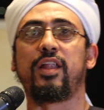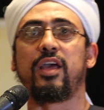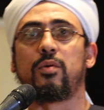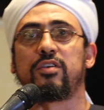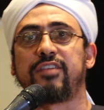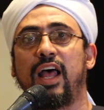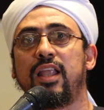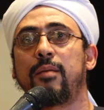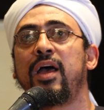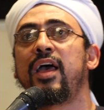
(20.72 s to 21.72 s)
alaihi
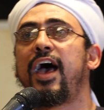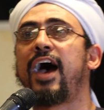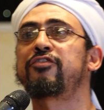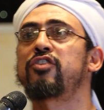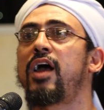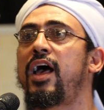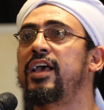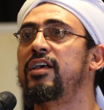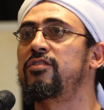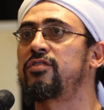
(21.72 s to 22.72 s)
wasallam, after
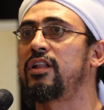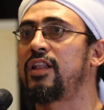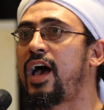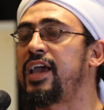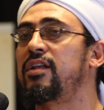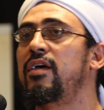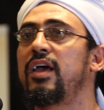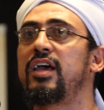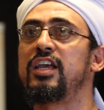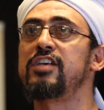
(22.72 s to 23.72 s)
his light
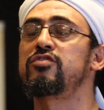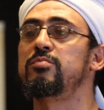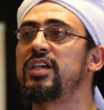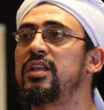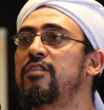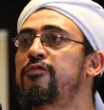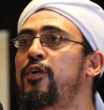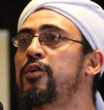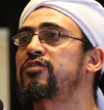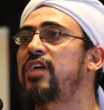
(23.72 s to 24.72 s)
and his meaning
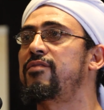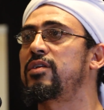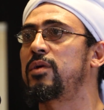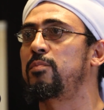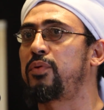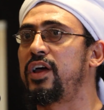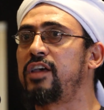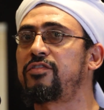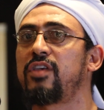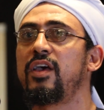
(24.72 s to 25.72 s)
first having been
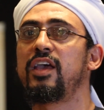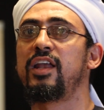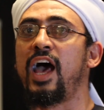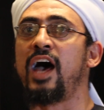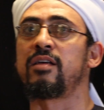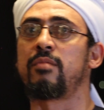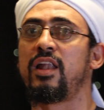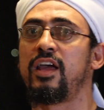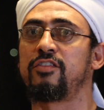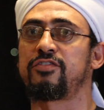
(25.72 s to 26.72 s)
placed in Adam
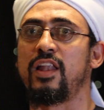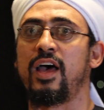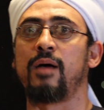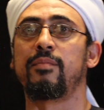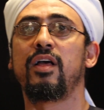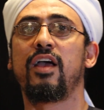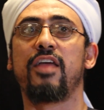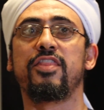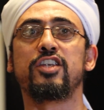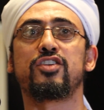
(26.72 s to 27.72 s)
alayhi salam,
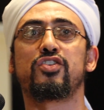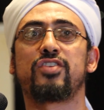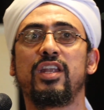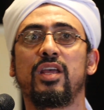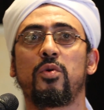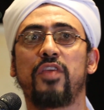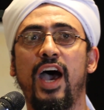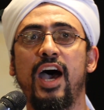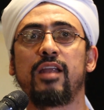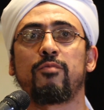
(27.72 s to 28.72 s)
and then descending with
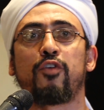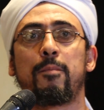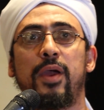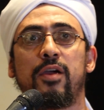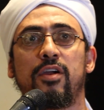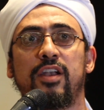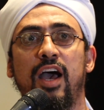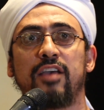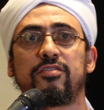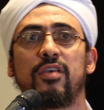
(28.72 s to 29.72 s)
Adam from
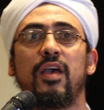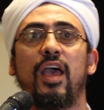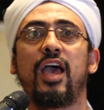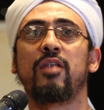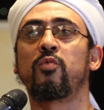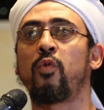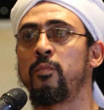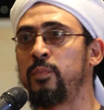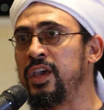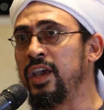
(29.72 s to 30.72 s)
paradise, and
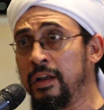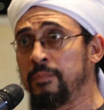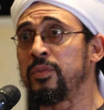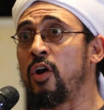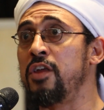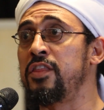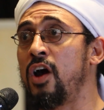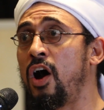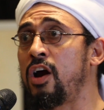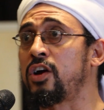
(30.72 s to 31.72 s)
being on the
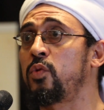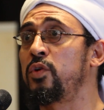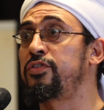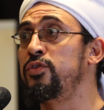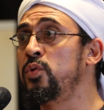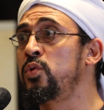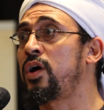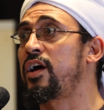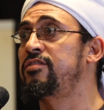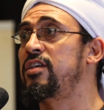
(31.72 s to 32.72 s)
ark with
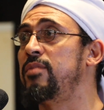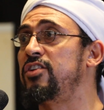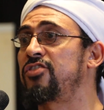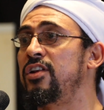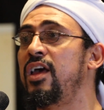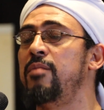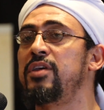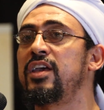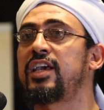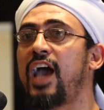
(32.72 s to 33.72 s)
Nuh, as he mentioned, and
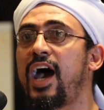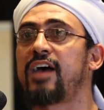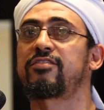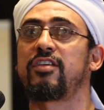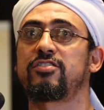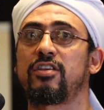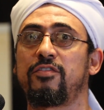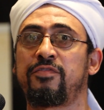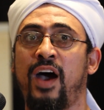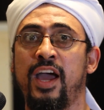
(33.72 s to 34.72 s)
being cast into
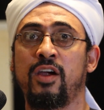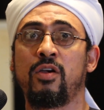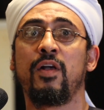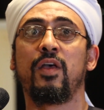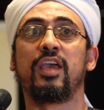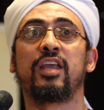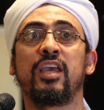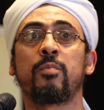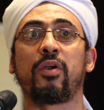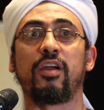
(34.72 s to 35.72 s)
the fire in
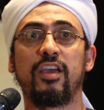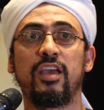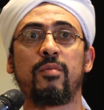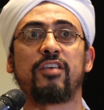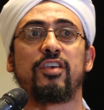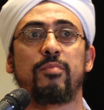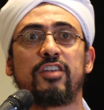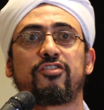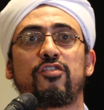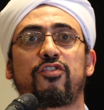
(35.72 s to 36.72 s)
Ibrahim, as he
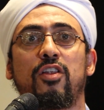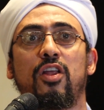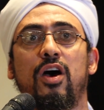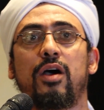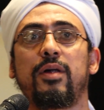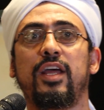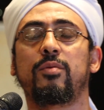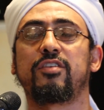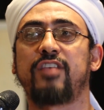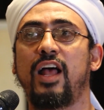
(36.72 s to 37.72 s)
mentioned, sallallahu
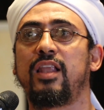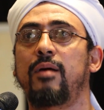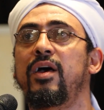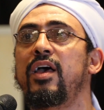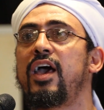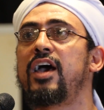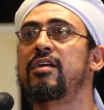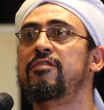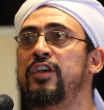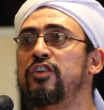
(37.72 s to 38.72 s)
alayhi wasallam,
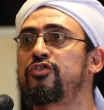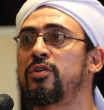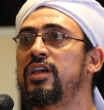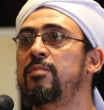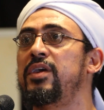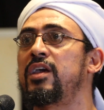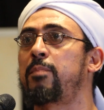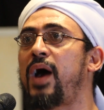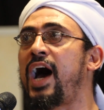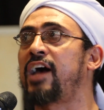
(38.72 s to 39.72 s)
and eventually
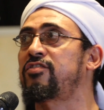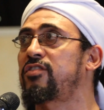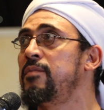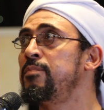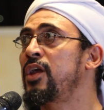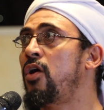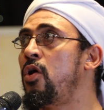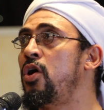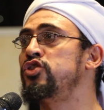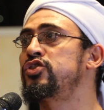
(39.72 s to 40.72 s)
being passed
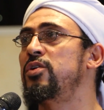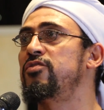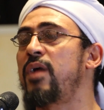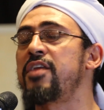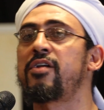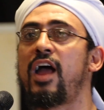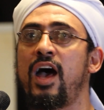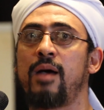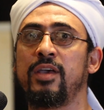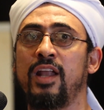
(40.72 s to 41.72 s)
on to his mother
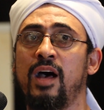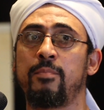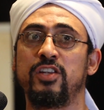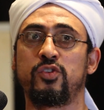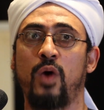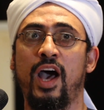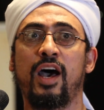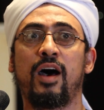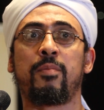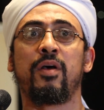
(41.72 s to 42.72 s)
Amina bint
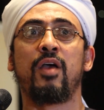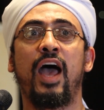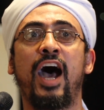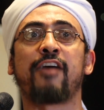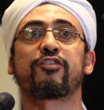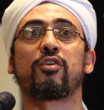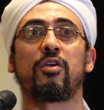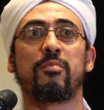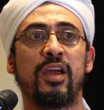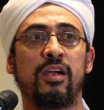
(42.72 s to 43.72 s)
Wahab after
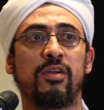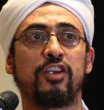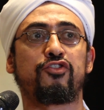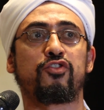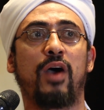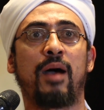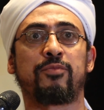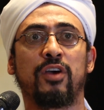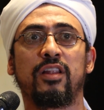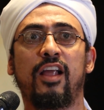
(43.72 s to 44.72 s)
her marriage to
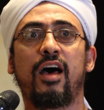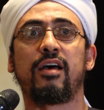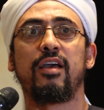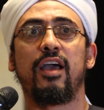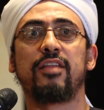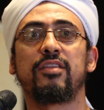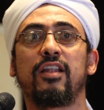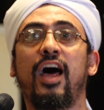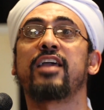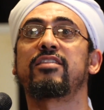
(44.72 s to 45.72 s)
Abdullah, and the
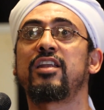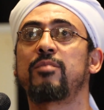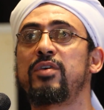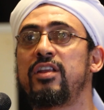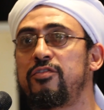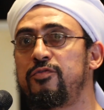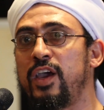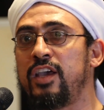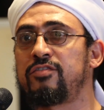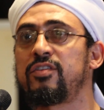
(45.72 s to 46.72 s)
light that had been his
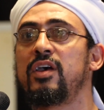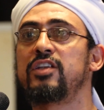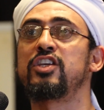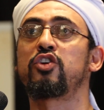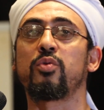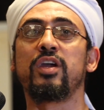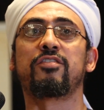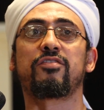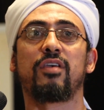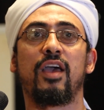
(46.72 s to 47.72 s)
face
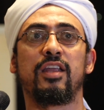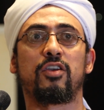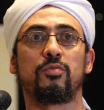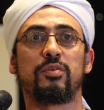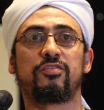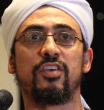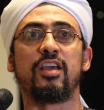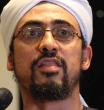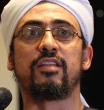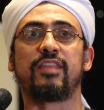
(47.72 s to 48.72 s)
decreased, and it could be
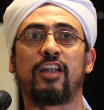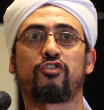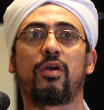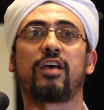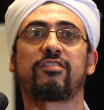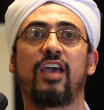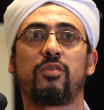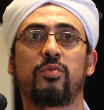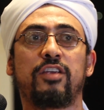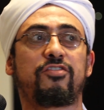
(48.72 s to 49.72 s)
seen that that trust
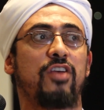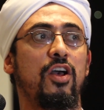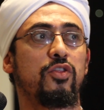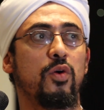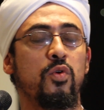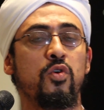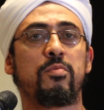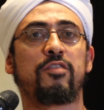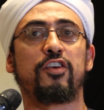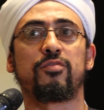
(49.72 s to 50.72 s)
had reached the
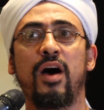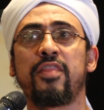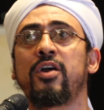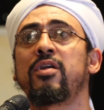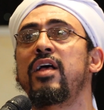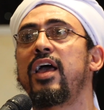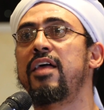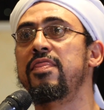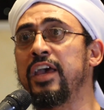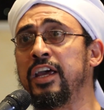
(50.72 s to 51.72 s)
womb of his mother.
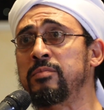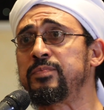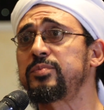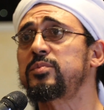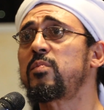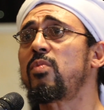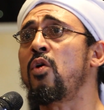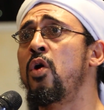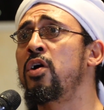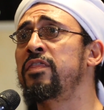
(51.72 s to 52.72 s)
And then
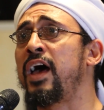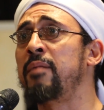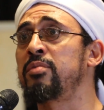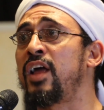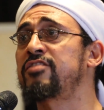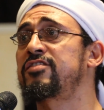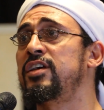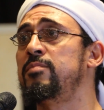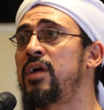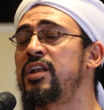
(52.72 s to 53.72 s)
on that
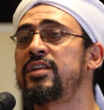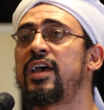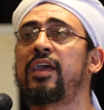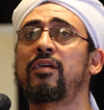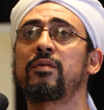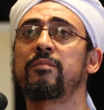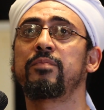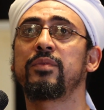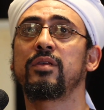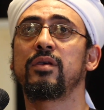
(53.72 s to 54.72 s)
blessed Monday
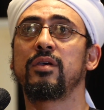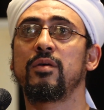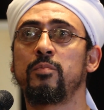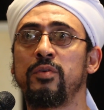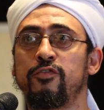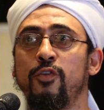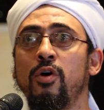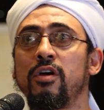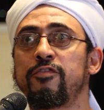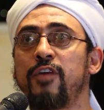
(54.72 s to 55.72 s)

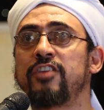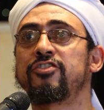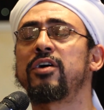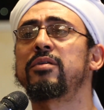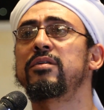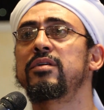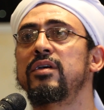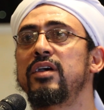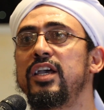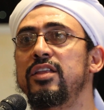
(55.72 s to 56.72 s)
before Fajr,
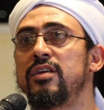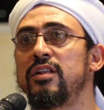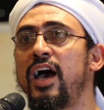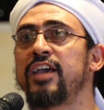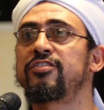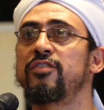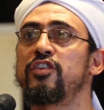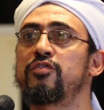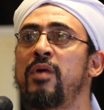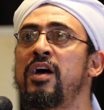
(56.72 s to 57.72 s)
in the likes of
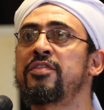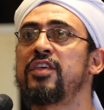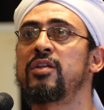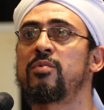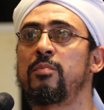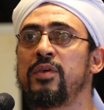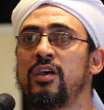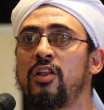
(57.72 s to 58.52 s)
this month, in Rabi